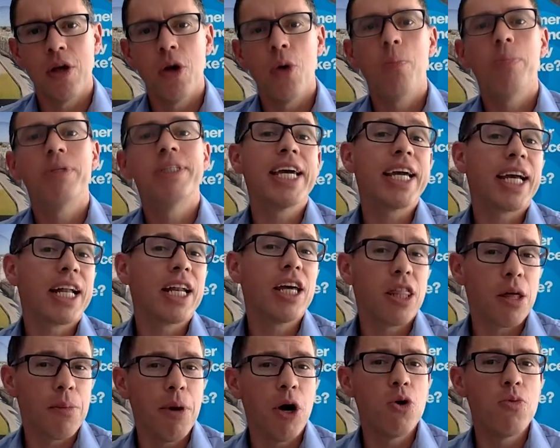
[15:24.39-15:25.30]
Particularly at
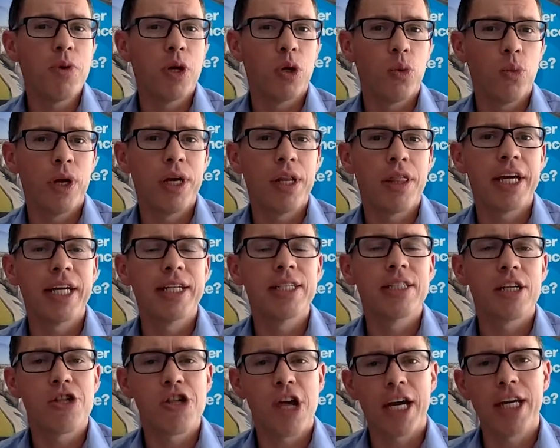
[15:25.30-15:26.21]
the moment when things
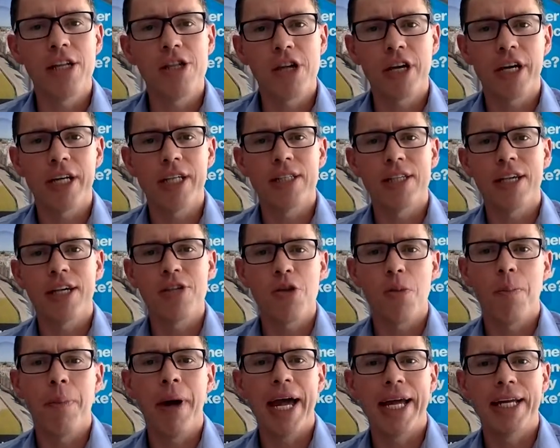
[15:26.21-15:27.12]
are changing at such a
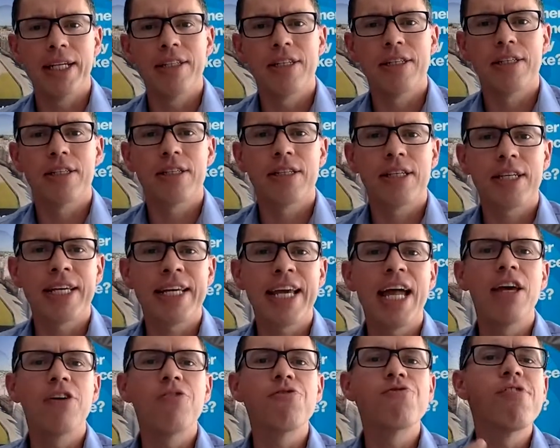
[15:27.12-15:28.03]
pace,
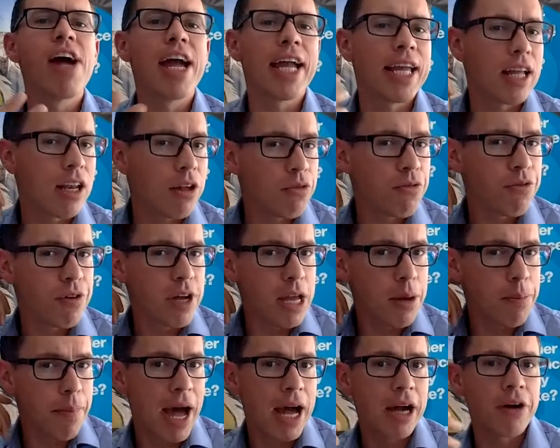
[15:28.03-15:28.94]
getting regular
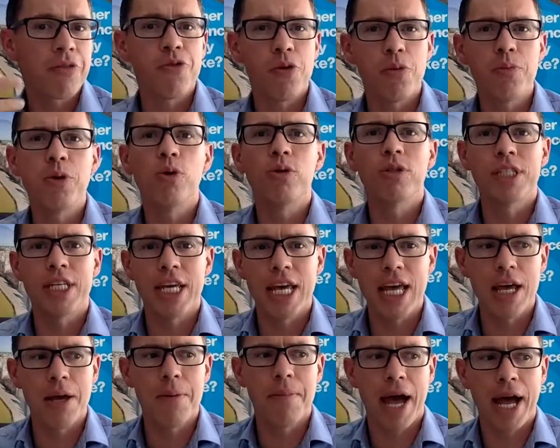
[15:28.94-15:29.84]
feedback from your
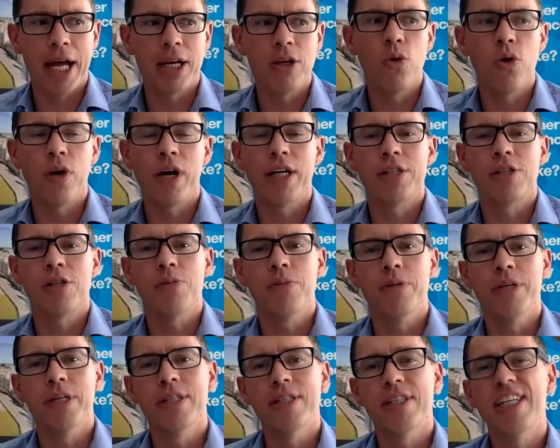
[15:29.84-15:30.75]
team and your
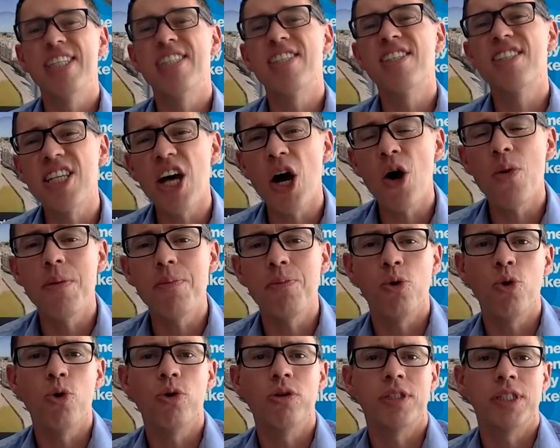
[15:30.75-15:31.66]
customers is so
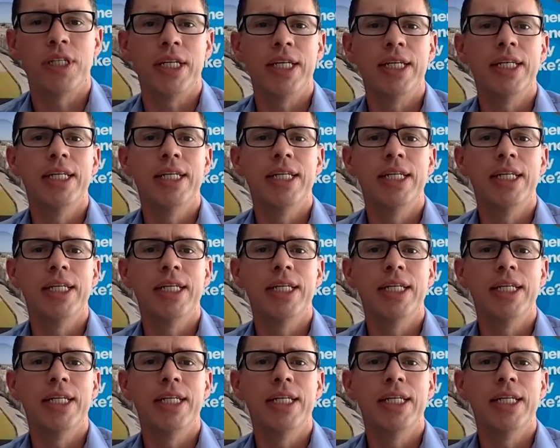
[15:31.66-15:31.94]
important